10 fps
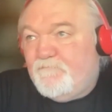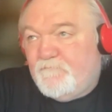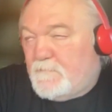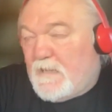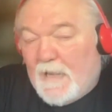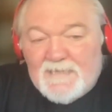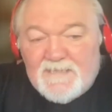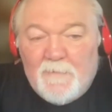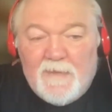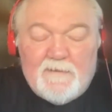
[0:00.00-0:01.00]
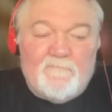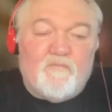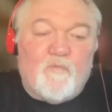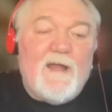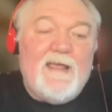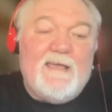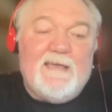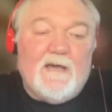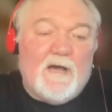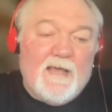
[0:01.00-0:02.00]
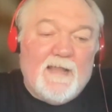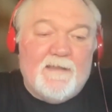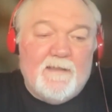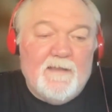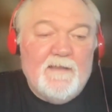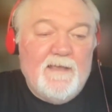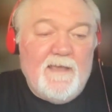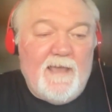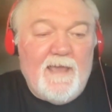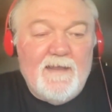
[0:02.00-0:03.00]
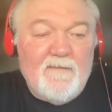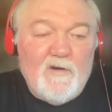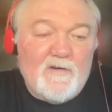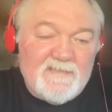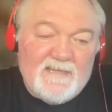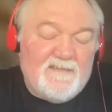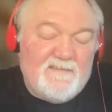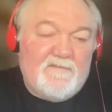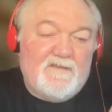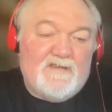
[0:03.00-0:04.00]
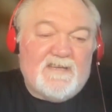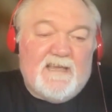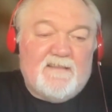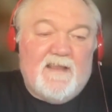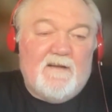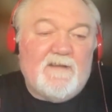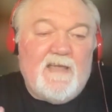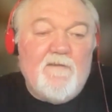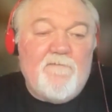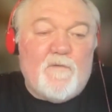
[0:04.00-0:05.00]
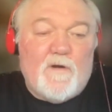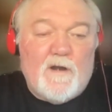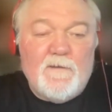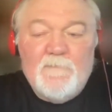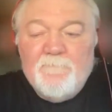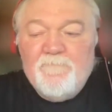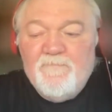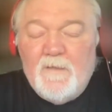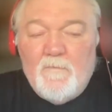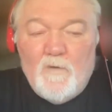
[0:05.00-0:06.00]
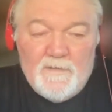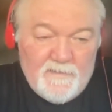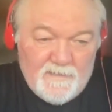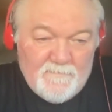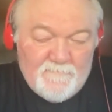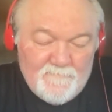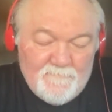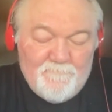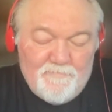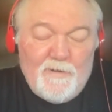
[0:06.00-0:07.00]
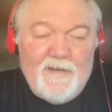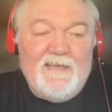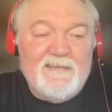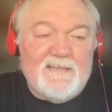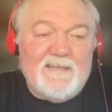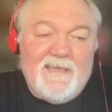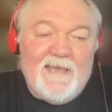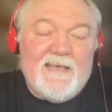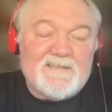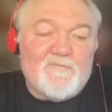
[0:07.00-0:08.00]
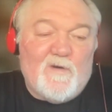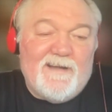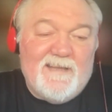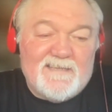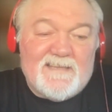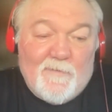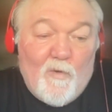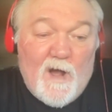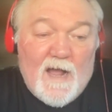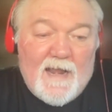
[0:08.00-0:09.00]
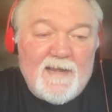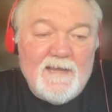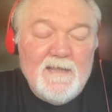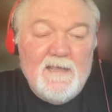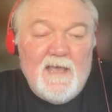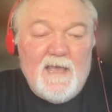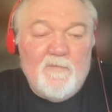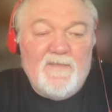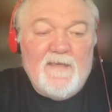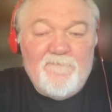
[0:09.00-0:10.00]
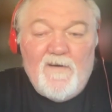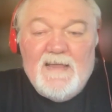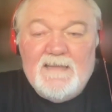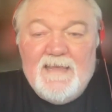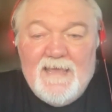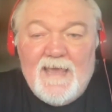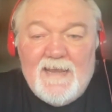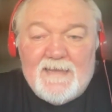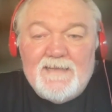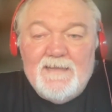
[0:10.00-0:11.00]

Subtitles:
cosmic ray gun. And of course they don't care for it. Well, you can pretty easily guess what it is they want. And when they finally get it,